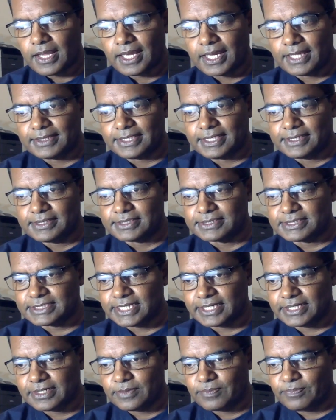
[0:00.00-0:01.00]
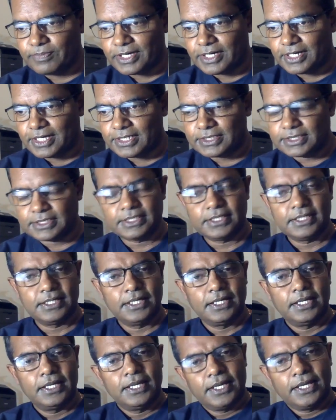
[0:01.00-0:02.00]
And then the second part,
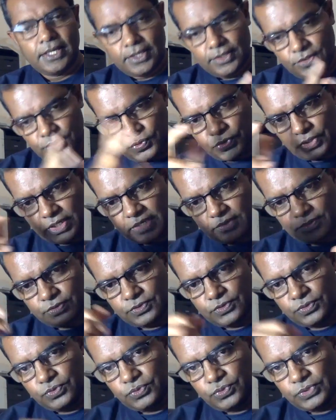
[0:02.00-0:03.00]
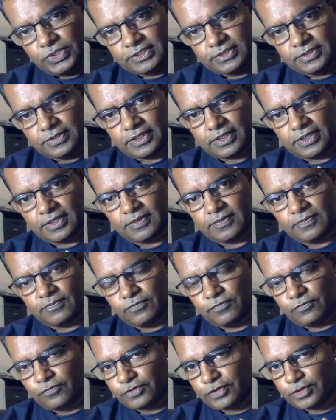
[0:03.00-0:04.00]
you have to do it
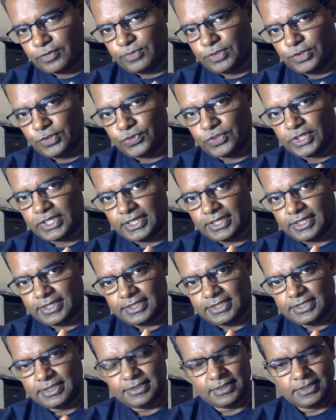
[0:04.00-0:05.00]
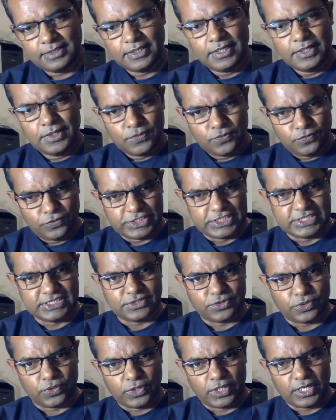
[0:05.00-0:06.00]
from your end, which
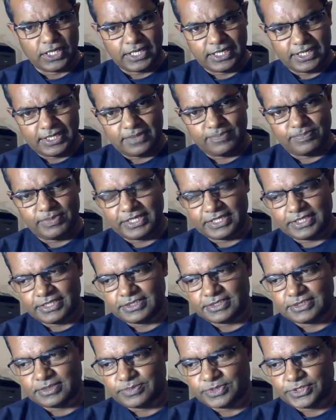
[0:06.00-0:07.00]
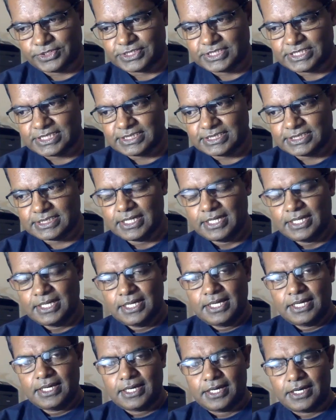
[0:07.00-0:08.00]
is an online application process.
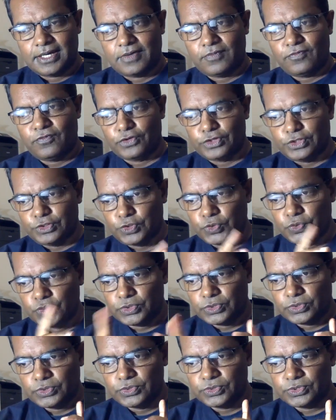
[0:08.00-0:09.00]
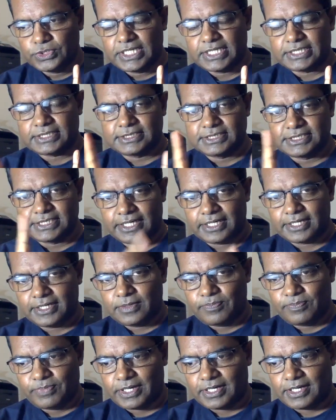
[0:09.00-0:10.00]
For you to do that
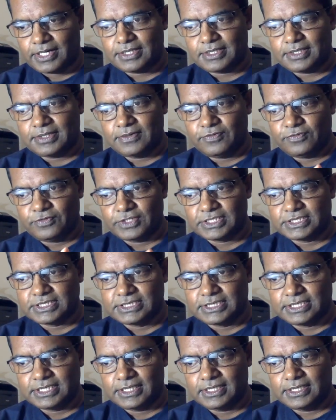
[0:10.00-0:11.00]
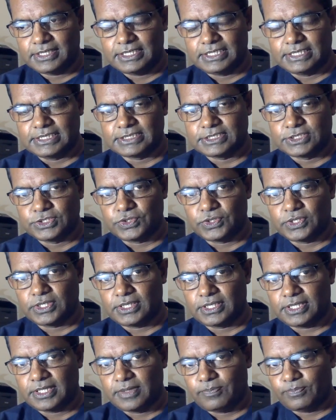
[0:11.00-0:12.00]
second part, first thing is
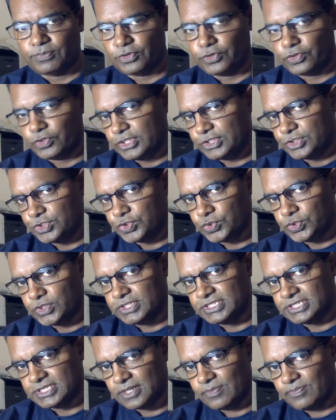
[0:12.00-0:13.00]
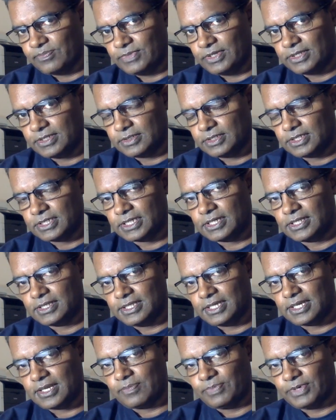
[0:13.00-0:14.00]
your employer should submit
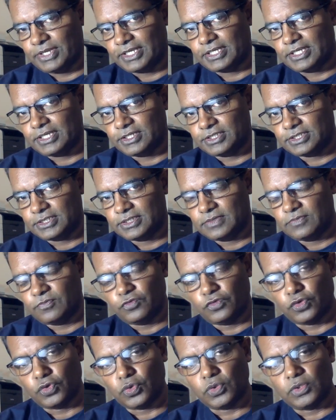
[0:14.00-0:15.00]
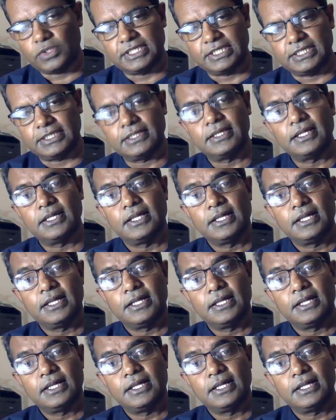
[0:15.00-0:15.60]
the application for the